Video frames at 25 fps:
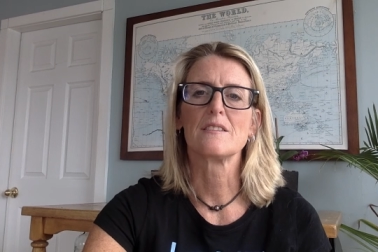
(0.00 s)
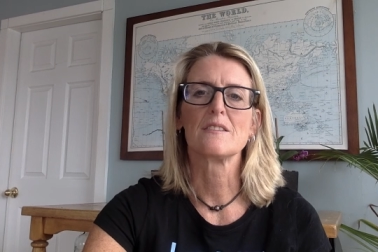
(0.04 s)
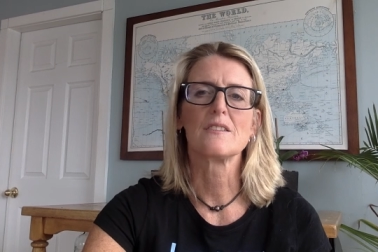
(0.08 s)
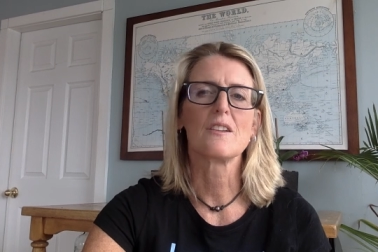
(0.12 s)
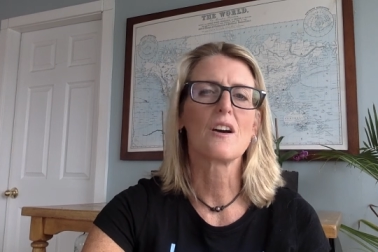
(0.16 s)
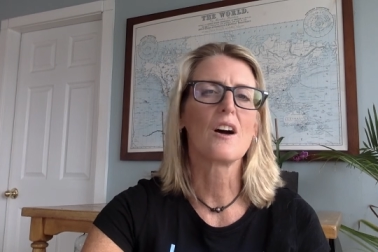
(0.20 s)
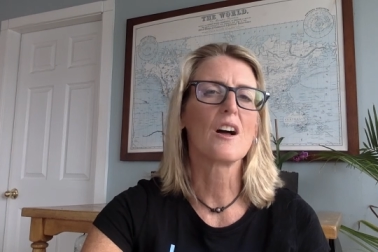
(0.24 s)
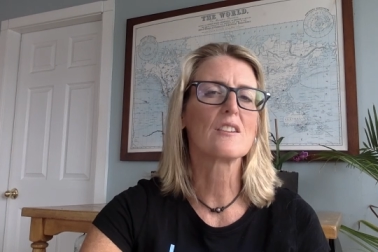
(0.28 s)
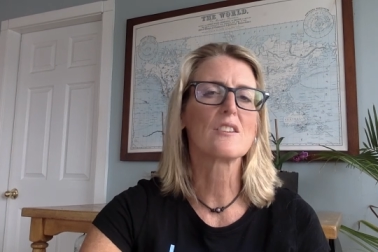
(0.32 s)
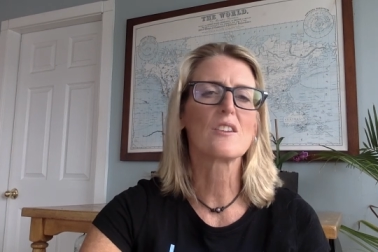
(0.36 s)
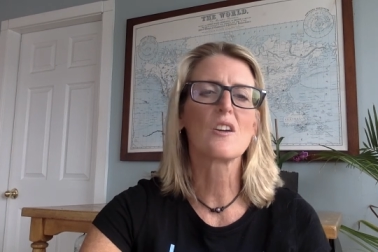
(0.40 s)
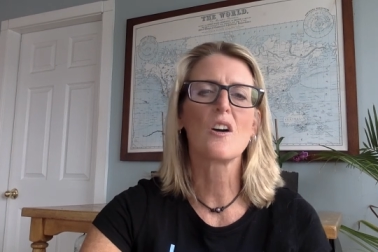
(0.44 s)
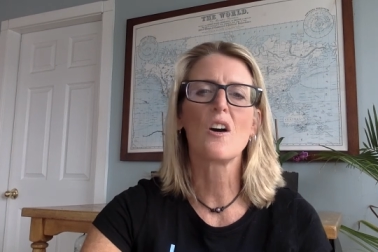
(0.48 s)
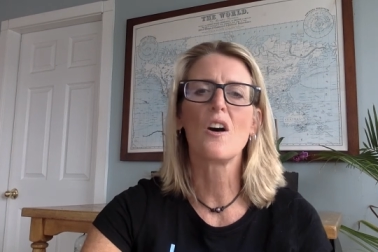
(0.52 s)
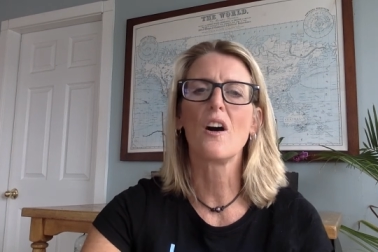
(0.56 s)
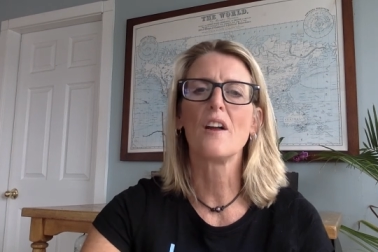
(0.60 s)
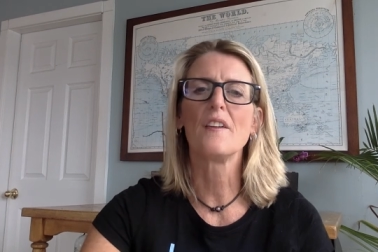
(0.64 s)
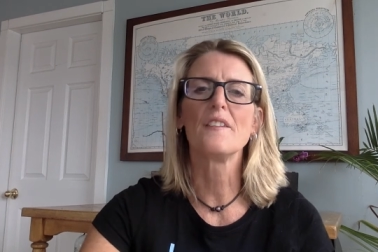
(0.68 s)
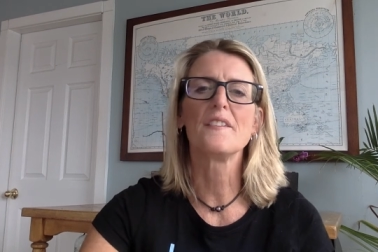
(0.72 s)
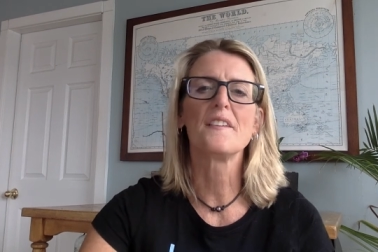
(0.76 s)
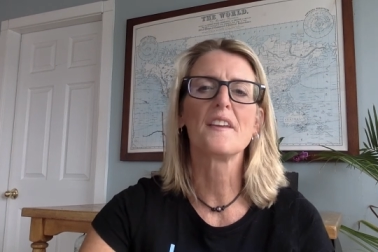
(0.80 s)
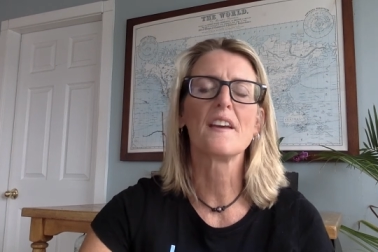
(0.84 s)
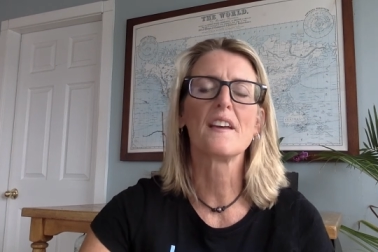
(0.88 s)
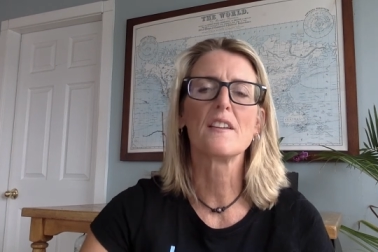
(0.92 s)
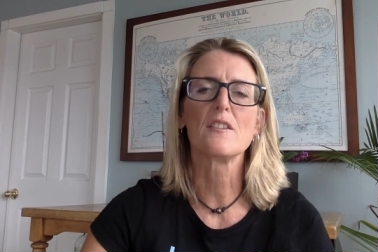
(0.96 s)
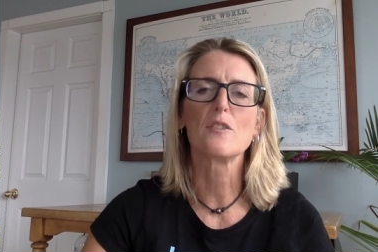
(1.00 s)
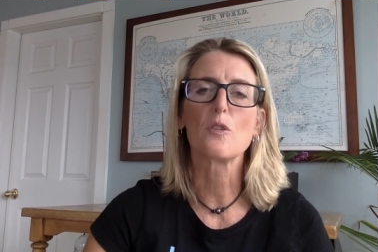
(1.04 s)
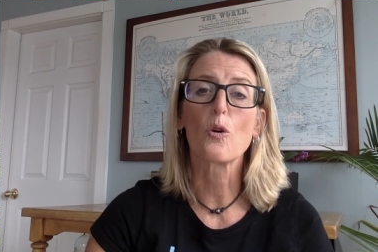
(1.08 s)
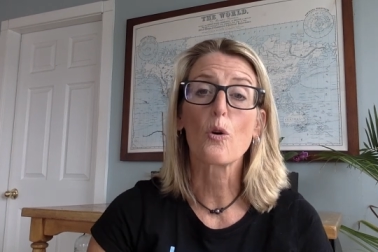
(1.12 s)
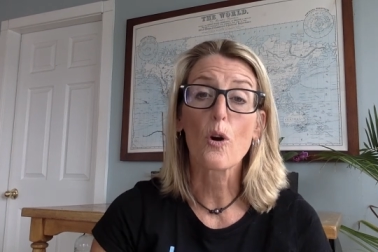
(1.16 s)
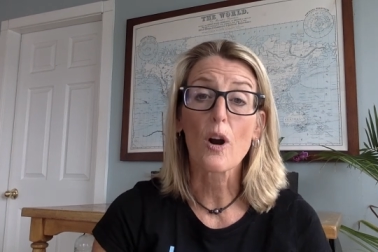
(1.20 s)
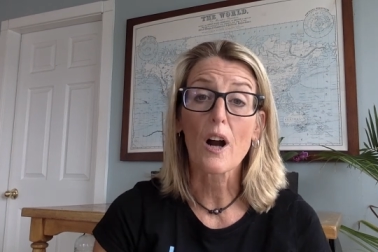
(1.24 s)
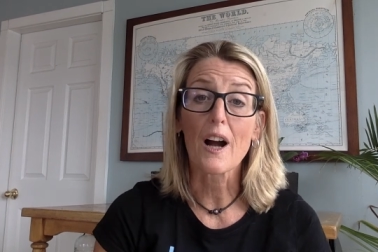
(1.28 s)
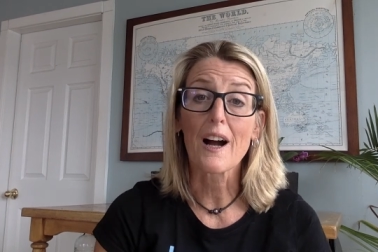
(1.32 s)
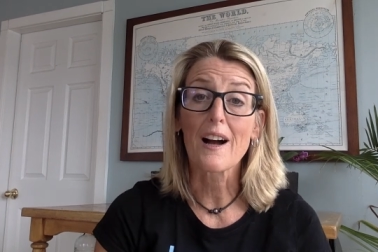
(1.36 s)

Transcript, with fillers: not content or